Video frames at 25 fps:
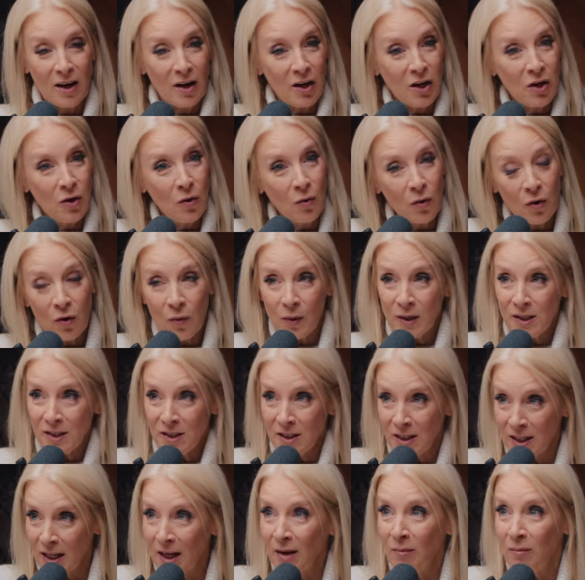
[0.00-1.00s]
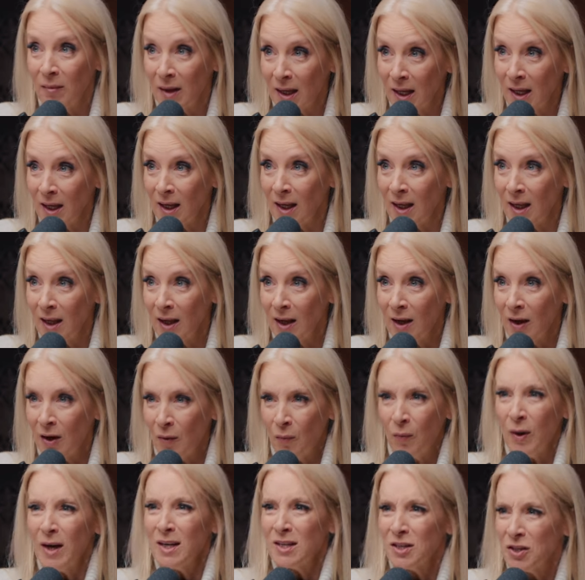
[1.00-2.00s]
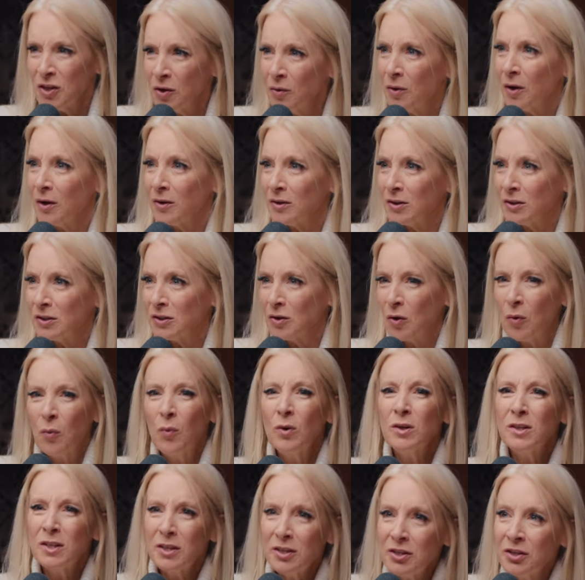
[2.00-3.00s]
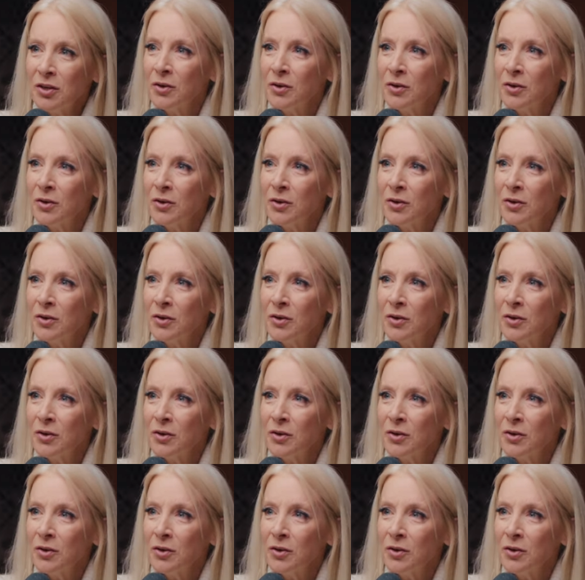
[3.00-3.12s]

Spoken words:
You're questioning me. Where did you go to school? What did